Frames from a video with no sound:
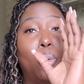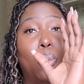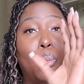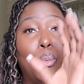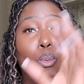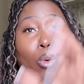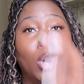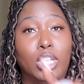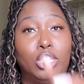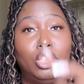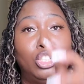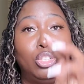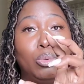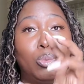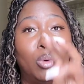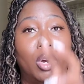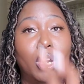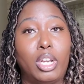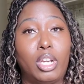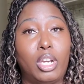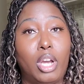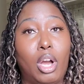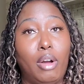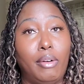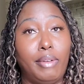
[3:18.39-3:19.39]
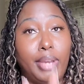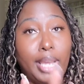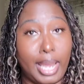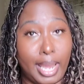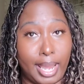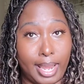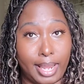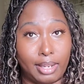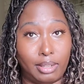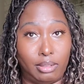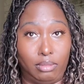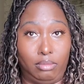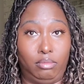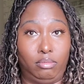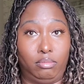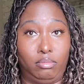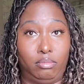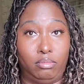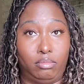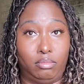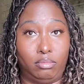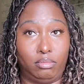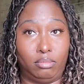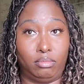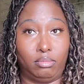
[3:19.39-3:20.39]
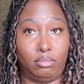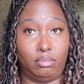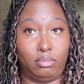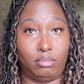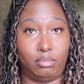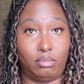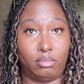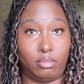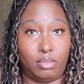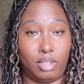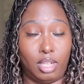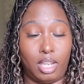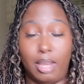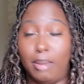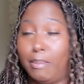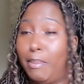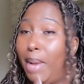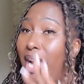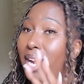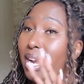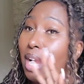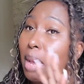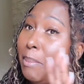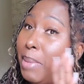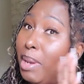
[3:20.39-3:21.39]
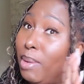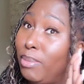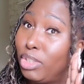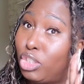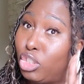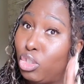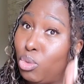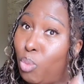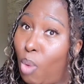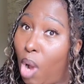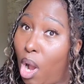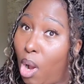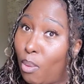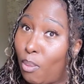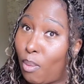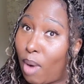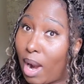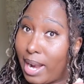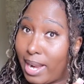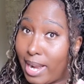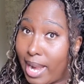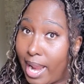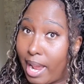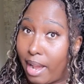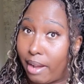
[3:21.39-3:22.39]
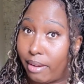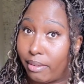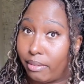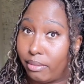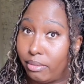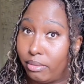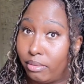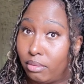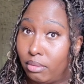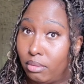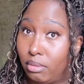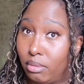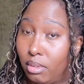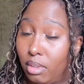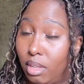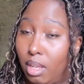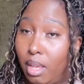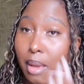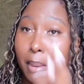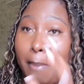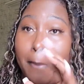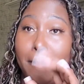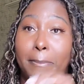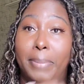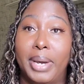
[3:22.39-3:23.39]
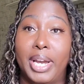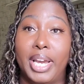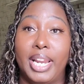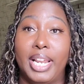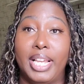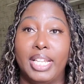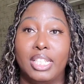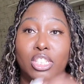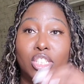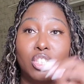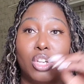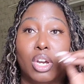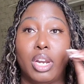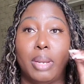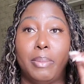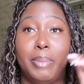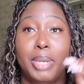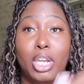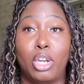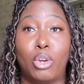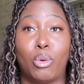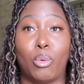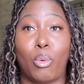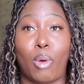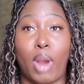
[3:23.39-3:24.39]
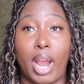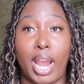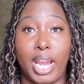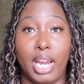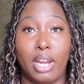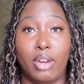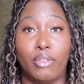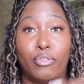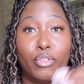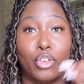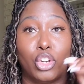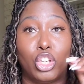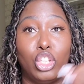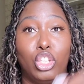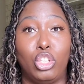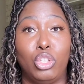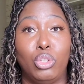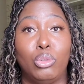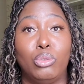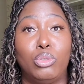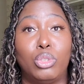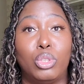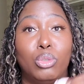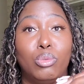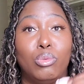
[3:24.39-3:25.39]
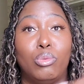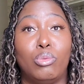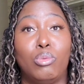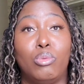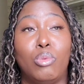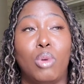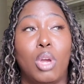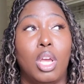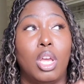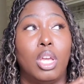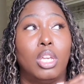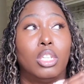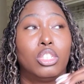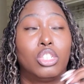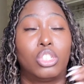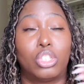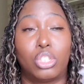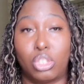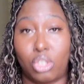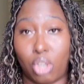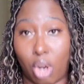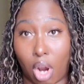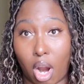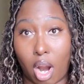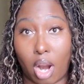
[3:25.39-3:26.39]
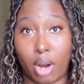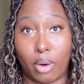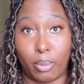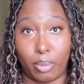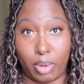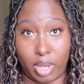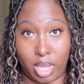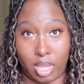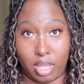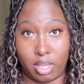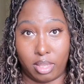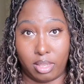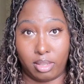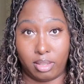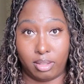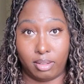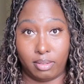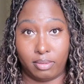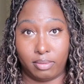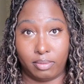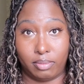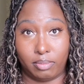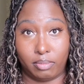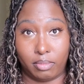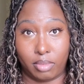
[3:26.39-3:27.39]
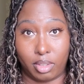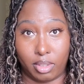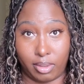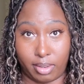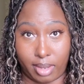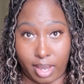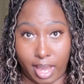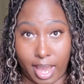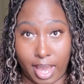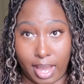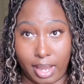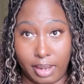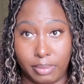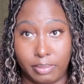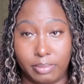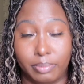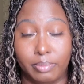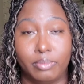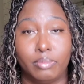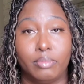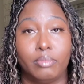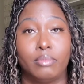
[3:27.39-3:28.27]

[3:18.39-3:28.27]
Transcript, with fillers: What you want to go get? It might not be what you want right now, but it's going to be great for you to start with. Okay?